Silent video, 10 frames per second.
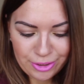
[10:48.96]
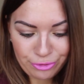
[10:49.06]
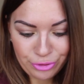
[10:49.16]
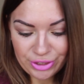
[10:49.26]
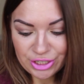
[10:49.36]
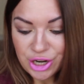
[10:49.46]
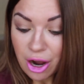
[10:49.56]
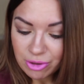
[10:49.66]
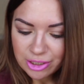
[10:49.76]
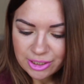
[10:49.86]
for the
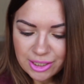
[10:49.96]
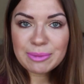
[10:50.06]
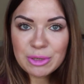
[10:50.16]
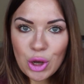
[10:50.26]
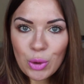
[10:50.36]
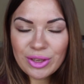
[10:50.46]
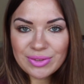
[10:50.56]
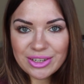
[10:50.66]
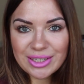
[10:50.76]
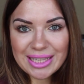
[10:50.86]
shower. Let me know
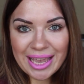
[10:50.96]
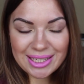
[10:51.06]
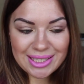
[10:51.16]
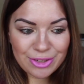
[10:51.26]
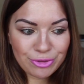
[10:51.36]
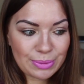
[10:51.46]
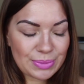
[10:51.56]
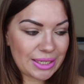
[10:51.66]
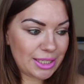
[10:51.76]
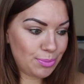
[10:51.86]
if there is anything
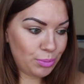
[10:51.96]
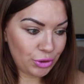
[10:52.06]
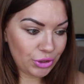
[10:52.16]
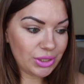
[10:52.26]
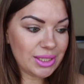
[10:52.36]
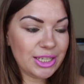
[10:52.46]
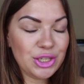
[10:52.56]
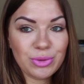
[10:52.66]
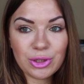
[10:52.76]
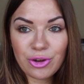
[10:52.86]
from these products
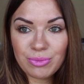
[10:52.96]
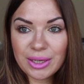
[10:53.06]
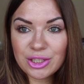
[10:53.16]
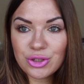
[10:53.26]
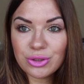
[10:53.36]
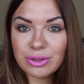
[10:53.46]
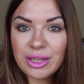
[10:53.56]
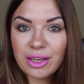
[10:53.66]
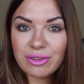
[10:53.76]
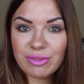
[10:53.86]
that you would love me
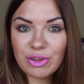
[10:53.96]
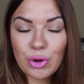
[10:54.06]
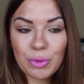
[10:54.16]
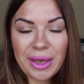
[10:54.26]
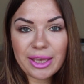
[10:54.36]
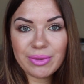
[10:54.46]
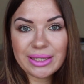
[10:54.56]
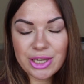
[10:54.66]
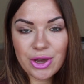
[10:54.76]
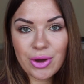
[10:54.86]
to review or make
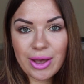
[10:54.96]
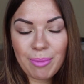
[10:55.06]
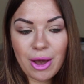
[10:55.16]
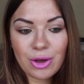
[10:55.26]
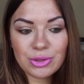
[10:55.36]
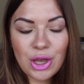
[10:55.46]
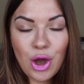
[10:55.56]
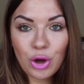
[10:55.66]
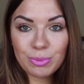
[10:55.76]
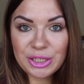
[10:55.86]
video about
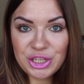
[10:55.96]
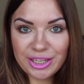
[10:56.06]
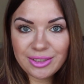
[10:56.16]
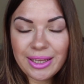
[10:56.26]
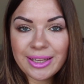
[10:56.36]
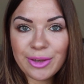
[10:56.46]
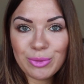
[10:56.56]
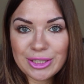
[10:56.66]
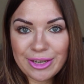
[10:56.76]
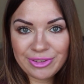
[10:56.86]
on my channel, and I
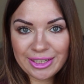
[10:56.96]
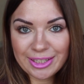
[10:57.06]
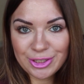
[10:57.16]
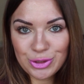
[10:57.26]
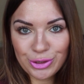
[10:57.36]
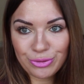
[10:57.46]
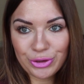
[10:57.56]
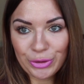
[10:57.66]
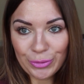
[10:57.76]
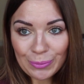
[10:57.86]
will definitely do it
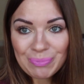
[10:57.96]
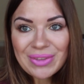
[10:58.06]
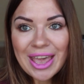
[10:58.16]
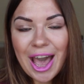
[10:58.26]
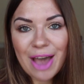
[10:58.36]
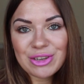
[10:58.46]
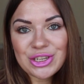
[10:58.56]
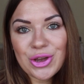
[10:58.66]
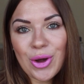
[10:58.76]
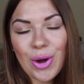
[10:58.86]
for you. I
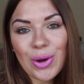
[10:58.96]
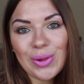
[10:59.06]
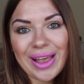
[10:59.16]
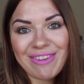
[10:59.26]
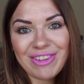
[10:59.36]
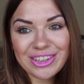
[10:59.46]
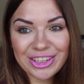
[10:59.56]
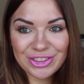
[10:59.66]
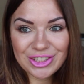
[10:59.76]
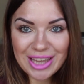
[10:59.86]
wish you all a
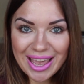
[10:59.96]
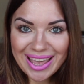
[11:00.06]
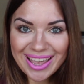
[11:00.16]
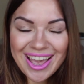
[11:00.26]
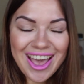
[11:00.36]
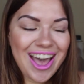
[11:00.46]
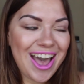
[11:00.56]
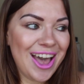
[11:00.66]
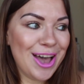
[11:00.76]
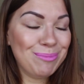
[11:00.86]
very good day.
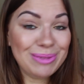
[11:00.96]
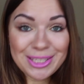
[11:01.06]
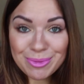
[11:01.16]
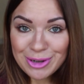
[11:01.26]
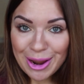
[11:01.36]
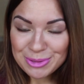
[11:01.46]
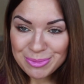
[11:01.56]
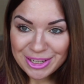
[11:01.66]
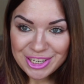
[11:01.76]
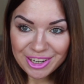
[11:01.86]
Please subscribe
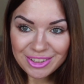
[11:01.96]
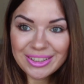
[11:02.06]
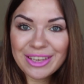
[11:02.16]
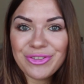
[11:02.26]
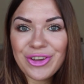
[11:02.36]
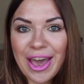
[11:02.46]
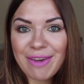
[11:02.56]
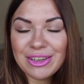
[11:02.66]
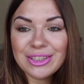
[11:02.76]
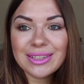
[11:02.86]
to my channel if you
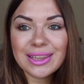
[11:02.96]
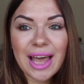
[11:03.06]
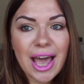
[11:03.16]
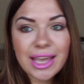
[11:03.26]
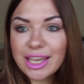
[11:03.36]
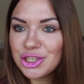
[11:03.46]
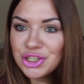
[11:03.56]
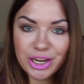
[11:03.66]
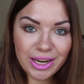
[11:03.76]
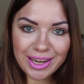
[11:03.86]
haven't, like and
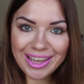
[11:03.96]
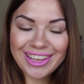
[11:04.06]
share,